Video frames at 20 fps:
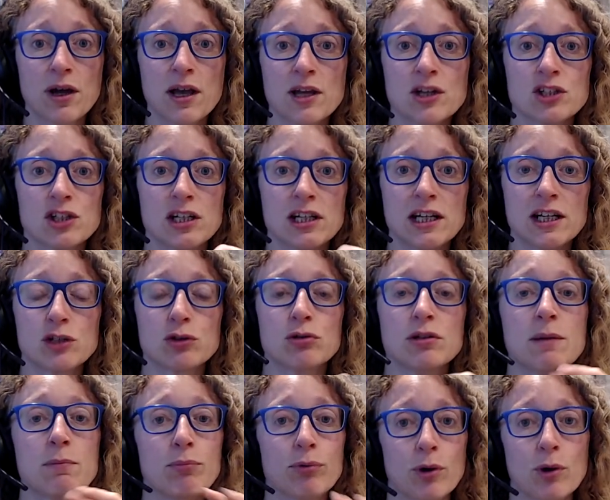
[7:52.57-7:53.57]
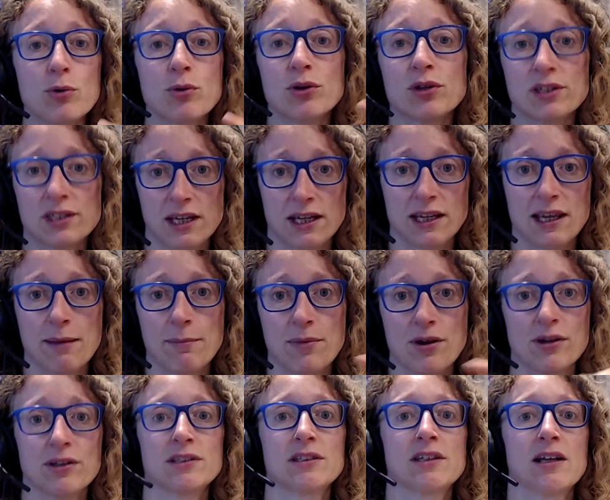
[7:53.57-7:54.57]
She literally broke
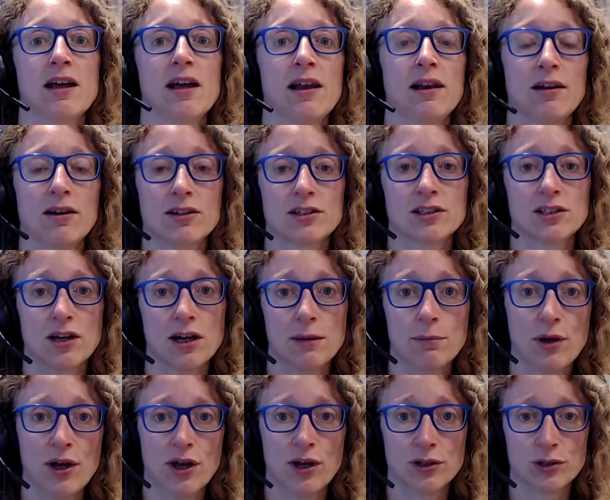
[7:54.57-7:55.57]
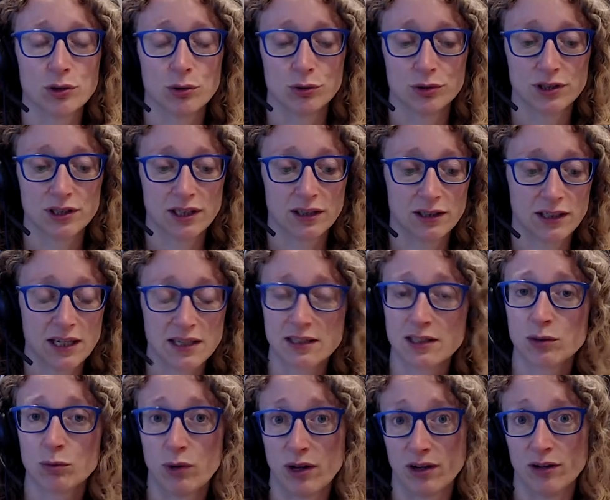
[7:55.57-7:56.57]
Ticketmaster last time her tour
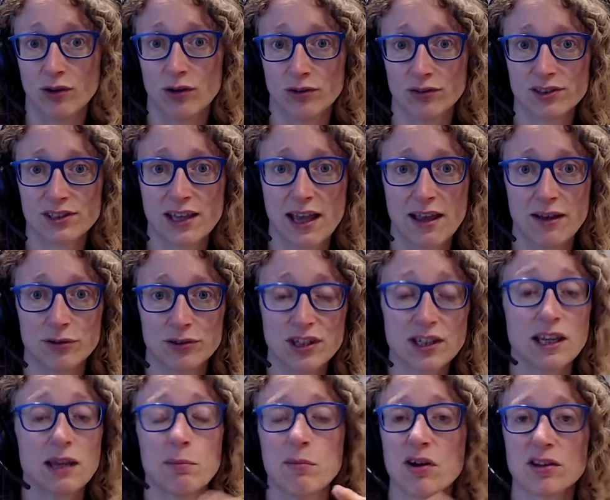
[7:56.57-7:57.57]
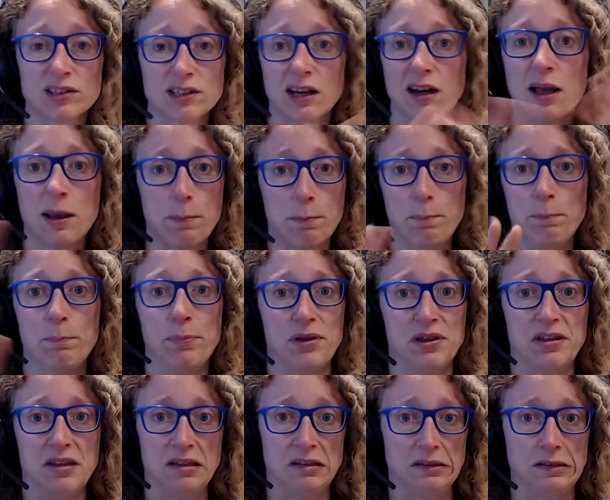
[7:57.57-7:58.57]
tickets went on sale. Ticketmaster, like,
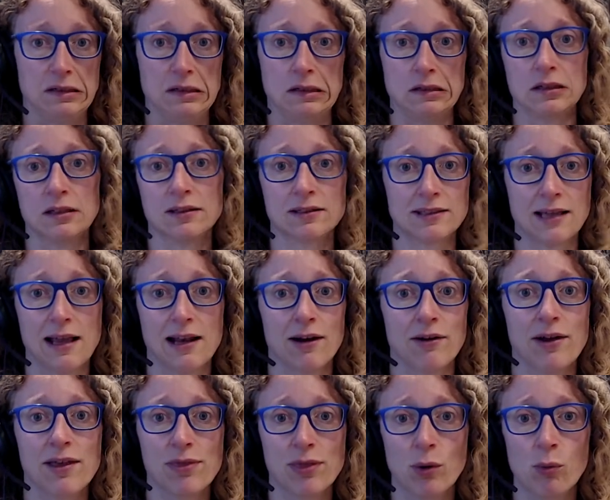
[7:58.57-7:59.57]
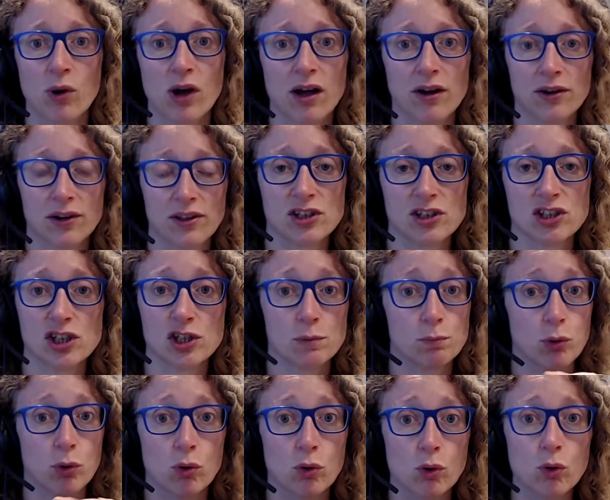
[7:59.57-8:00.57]
biggest ticket seller in the world. I just
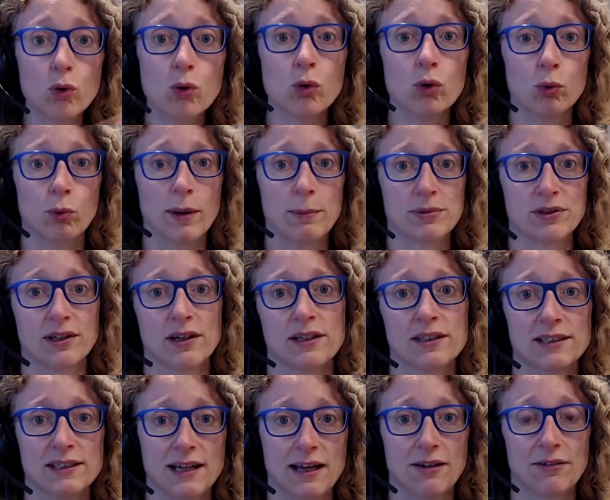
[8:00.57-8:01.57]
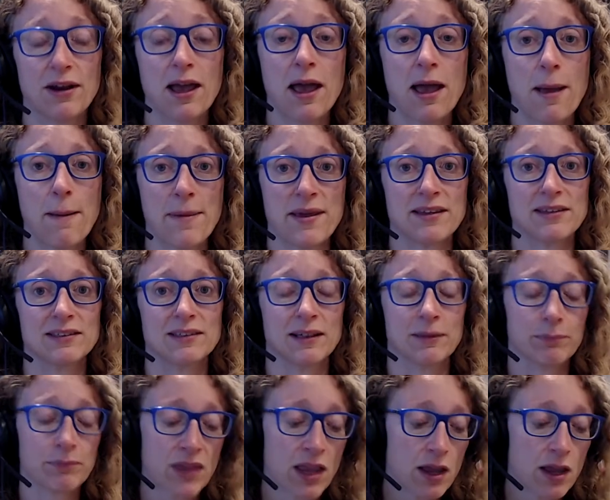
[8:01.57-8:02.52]
bought all the websites down. Amazing.